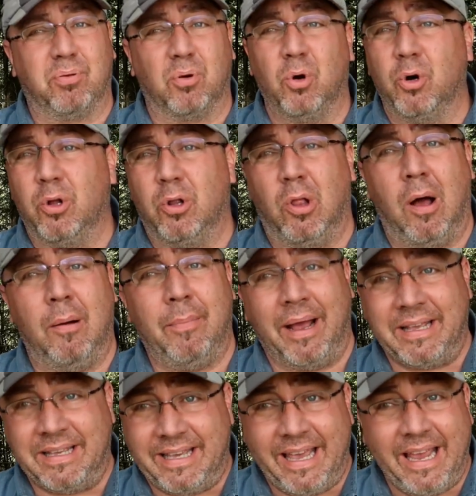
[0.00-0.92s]
brutal on
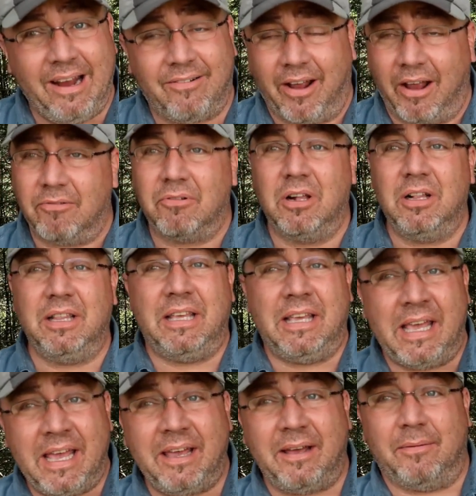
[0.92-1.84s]
my gear. I
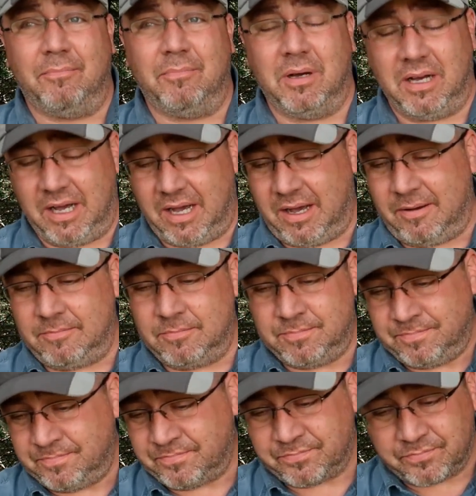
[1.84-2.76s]
really am.